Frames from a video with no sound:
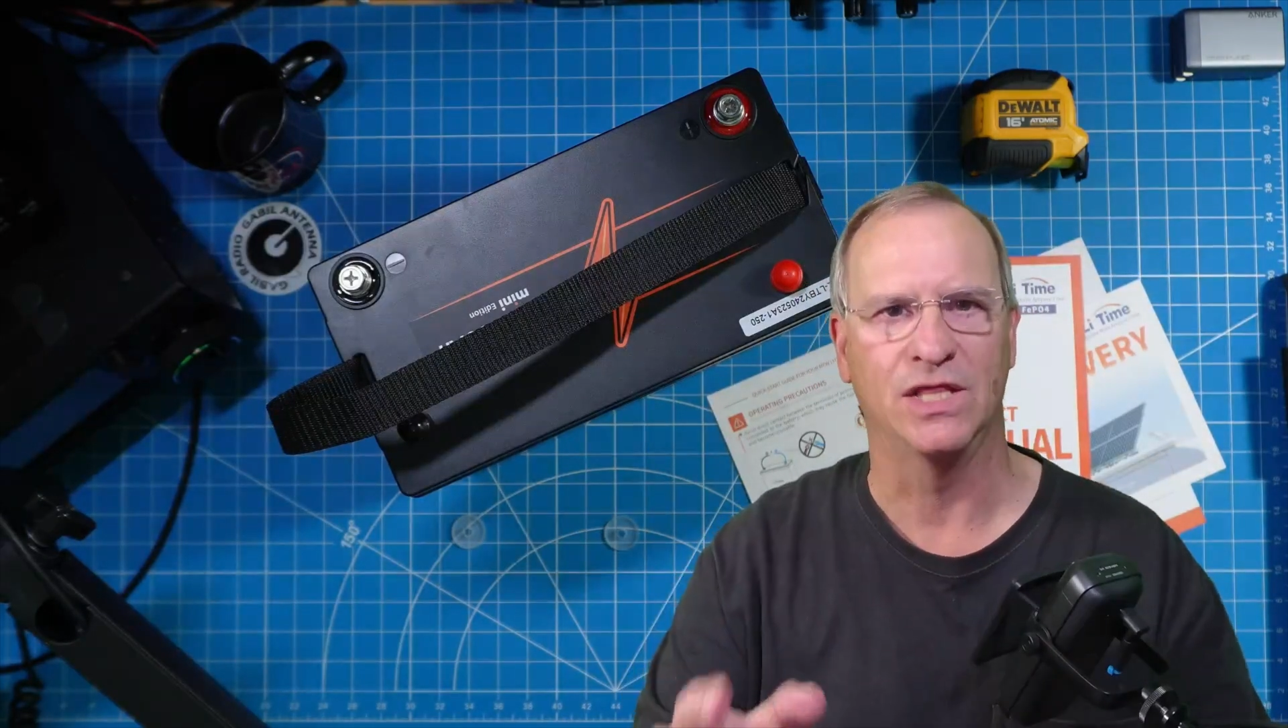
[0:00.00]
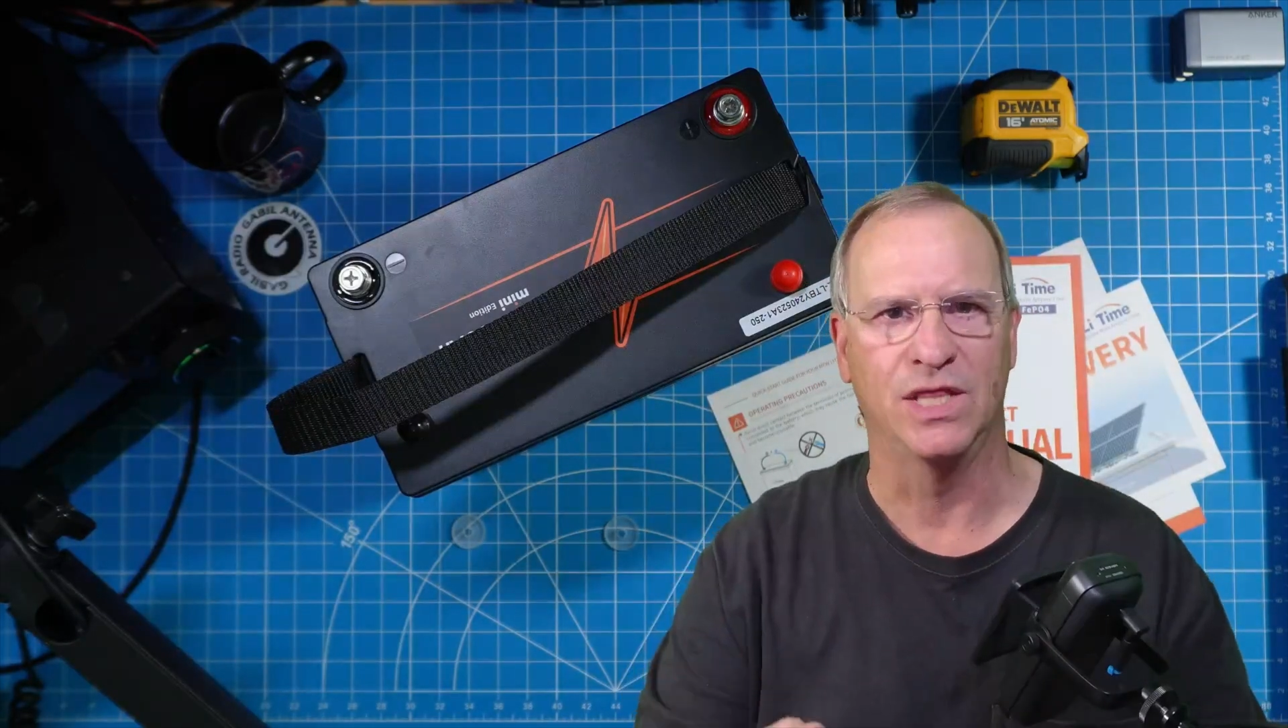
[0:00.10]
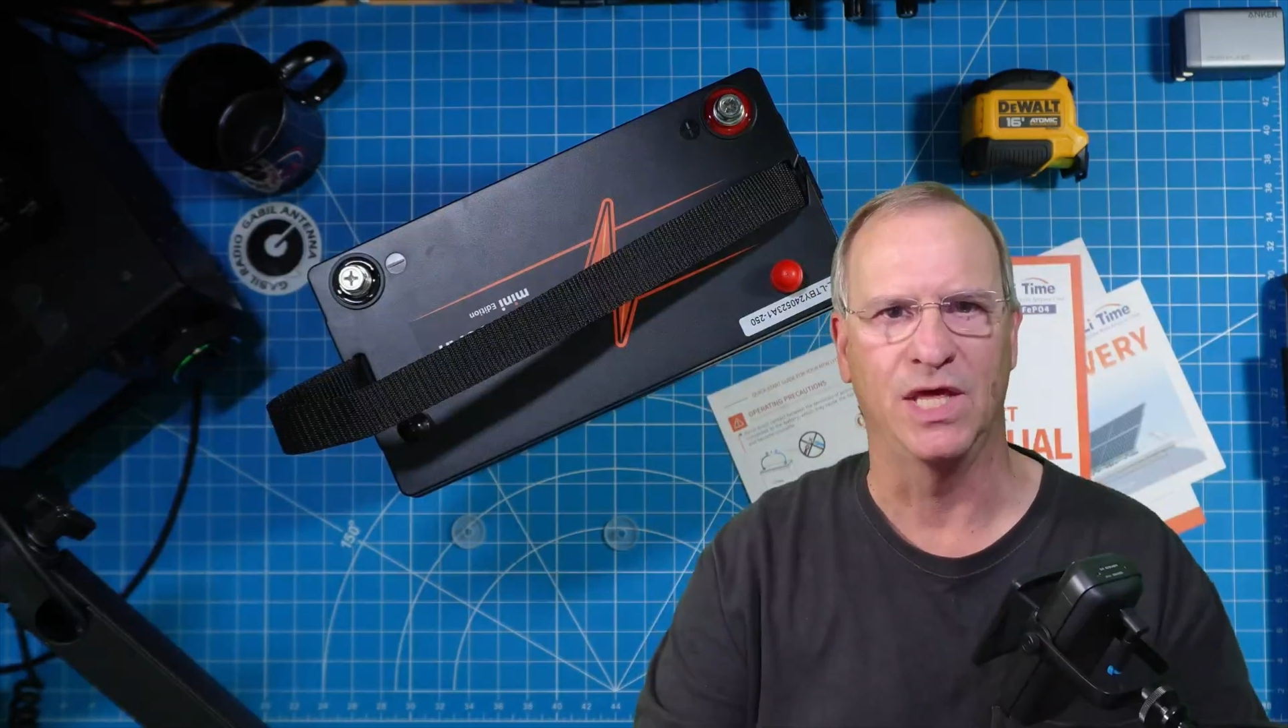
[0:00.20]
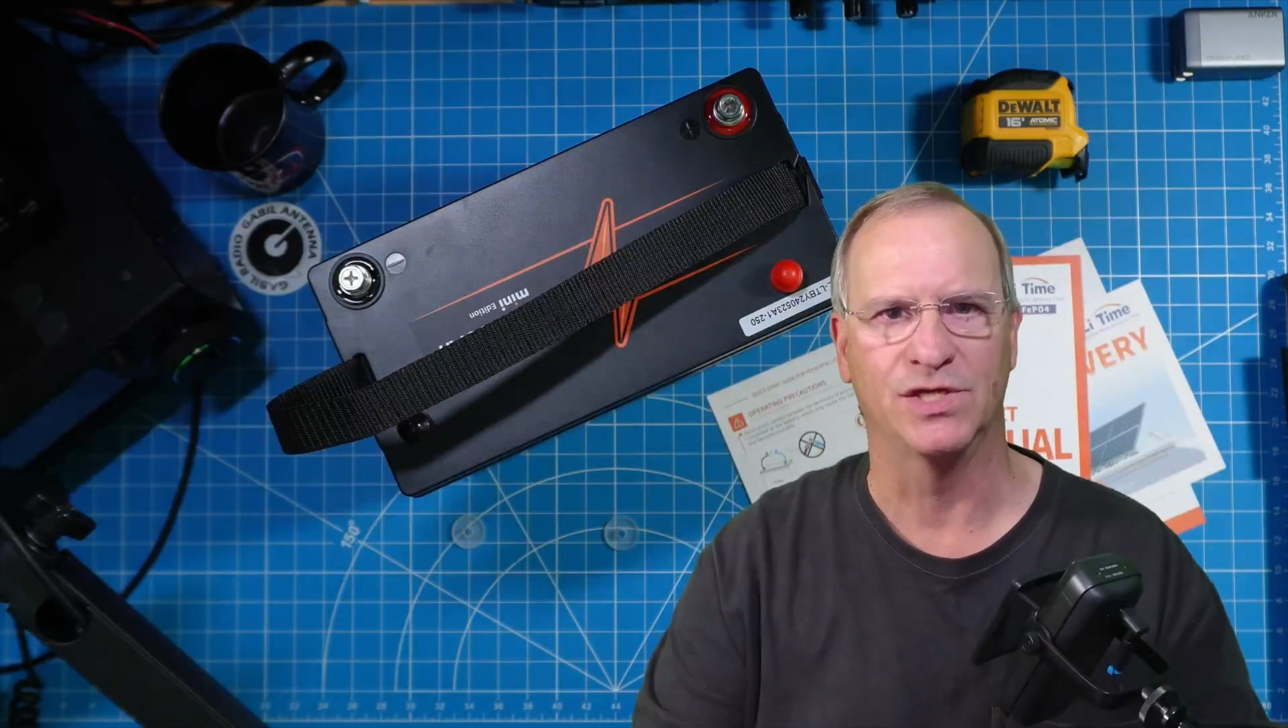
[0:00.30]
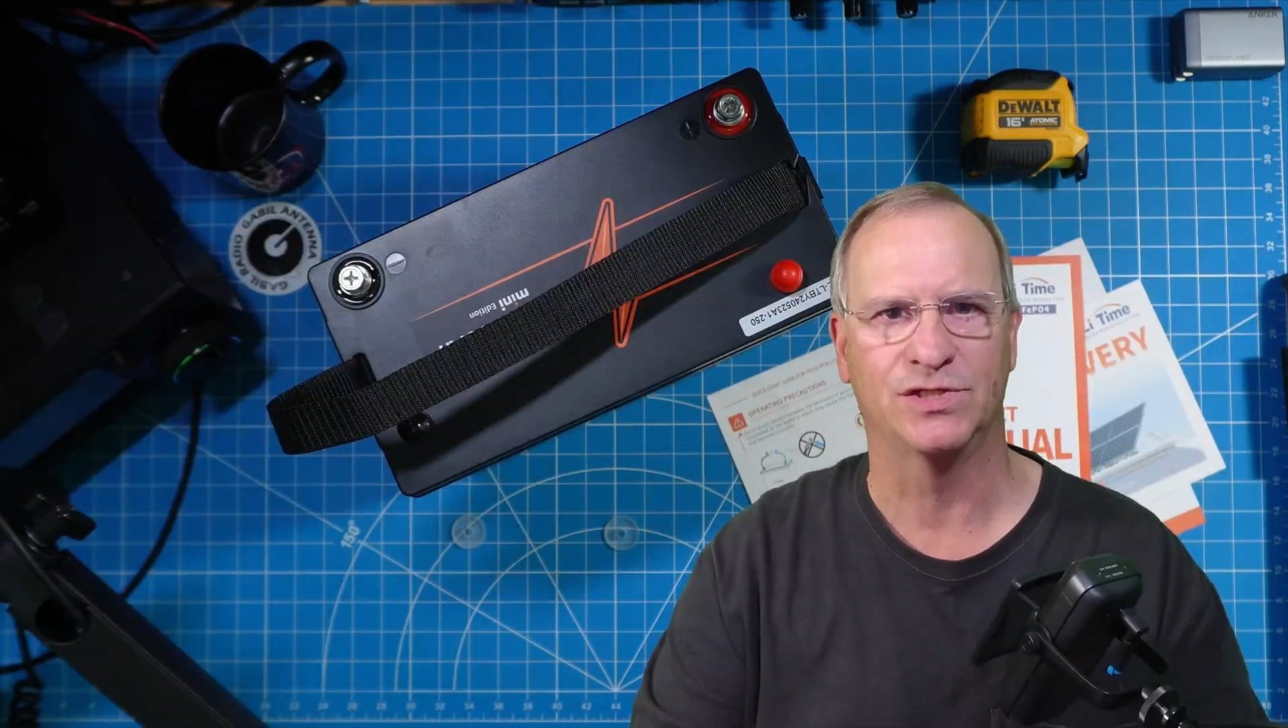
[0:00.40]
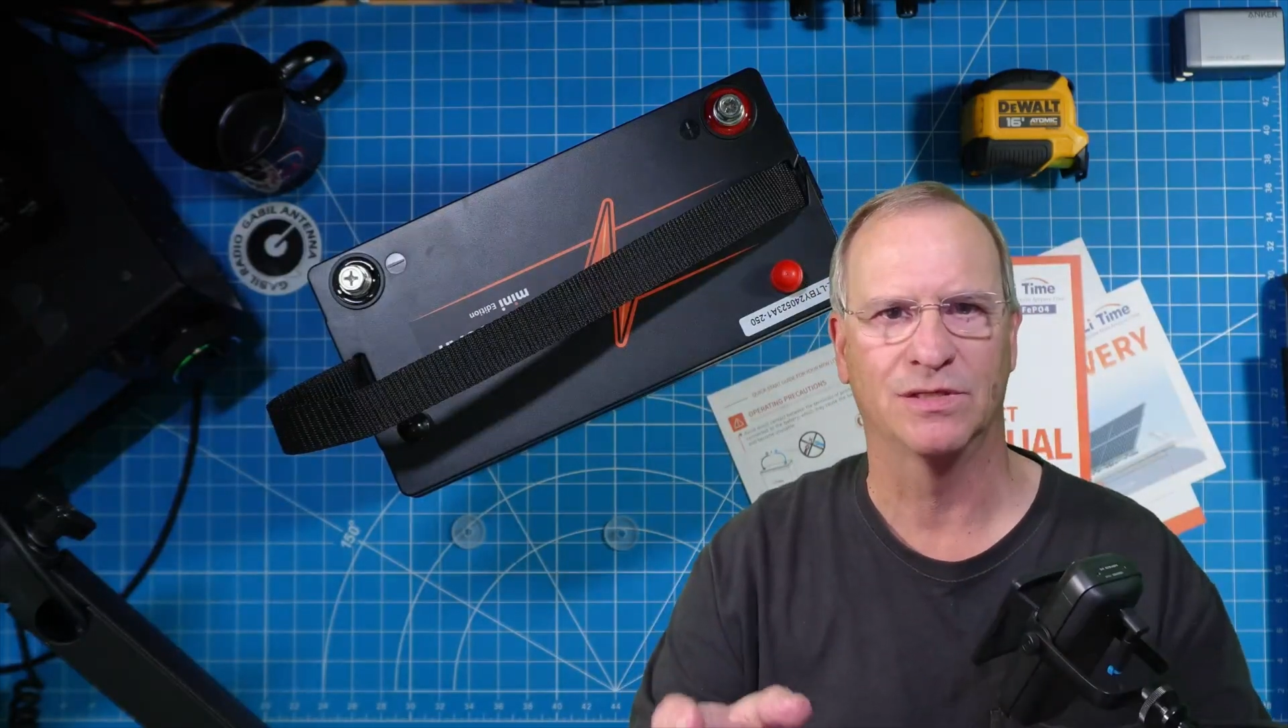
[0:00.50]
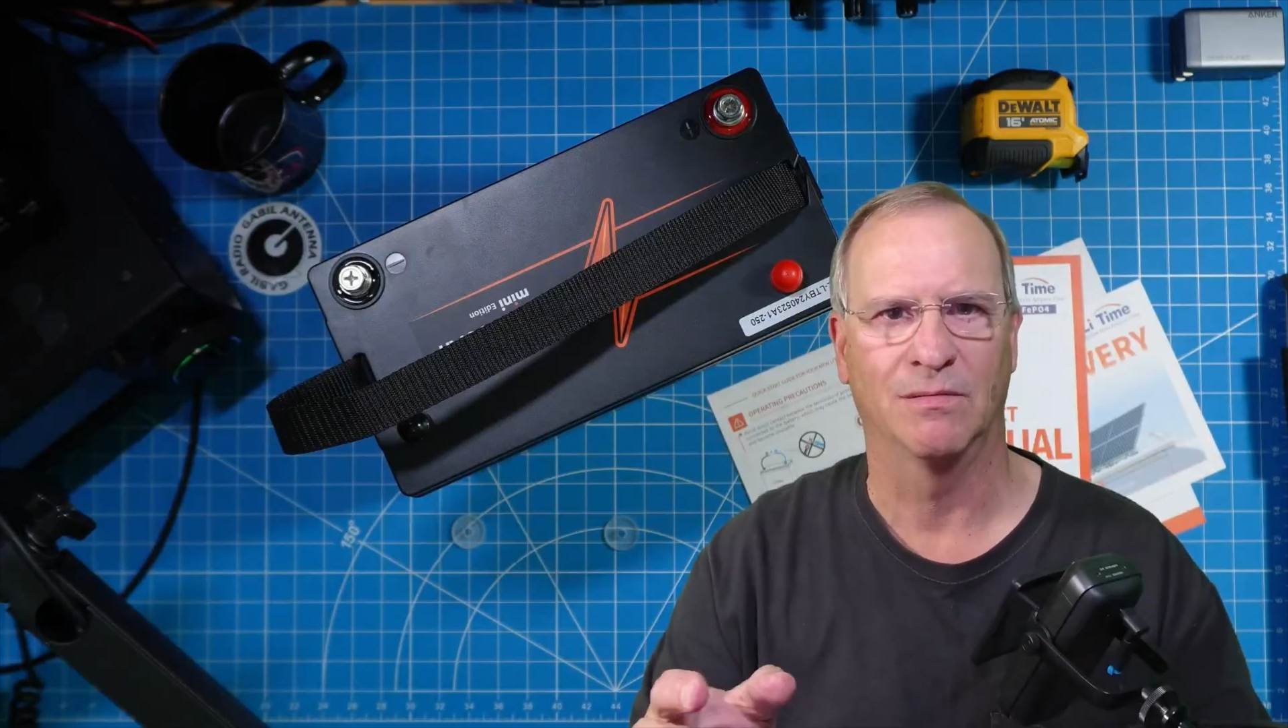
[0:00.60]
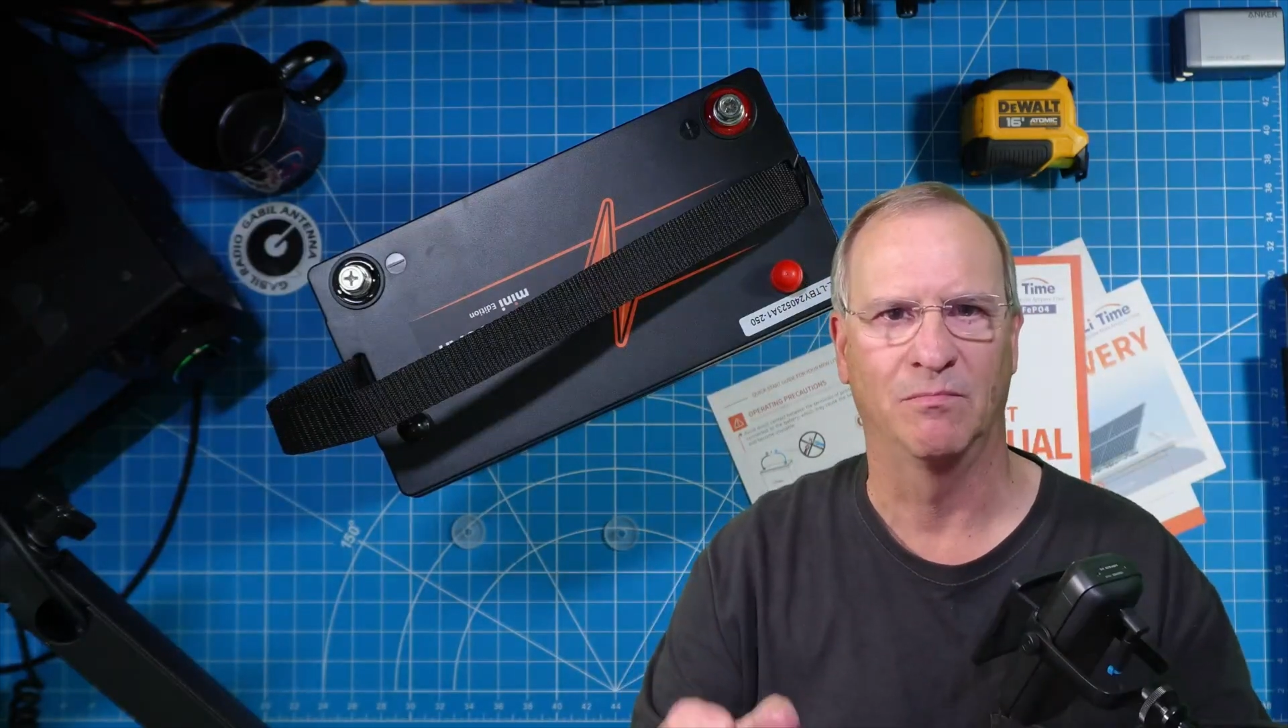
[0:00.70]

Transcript: this